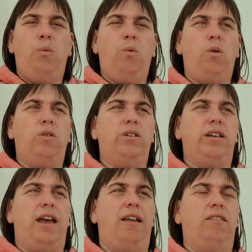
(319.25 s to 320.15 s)
what
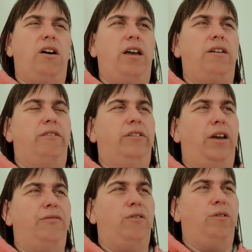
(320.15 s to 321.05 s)
was it, like, you
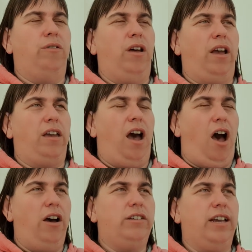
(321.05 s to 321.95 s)
know, for, like,
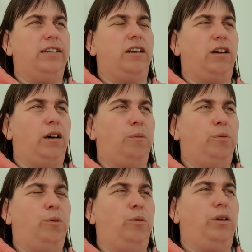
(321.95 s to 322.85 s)
us as a
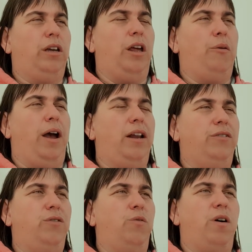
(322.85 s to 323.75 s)
couple, you know,
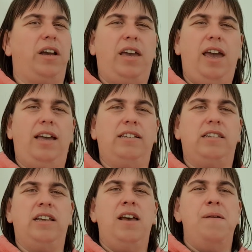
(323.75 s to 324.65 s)
and for our
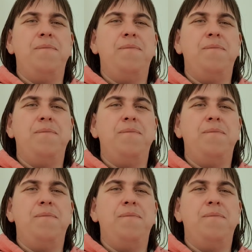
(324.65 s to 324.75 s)
kids,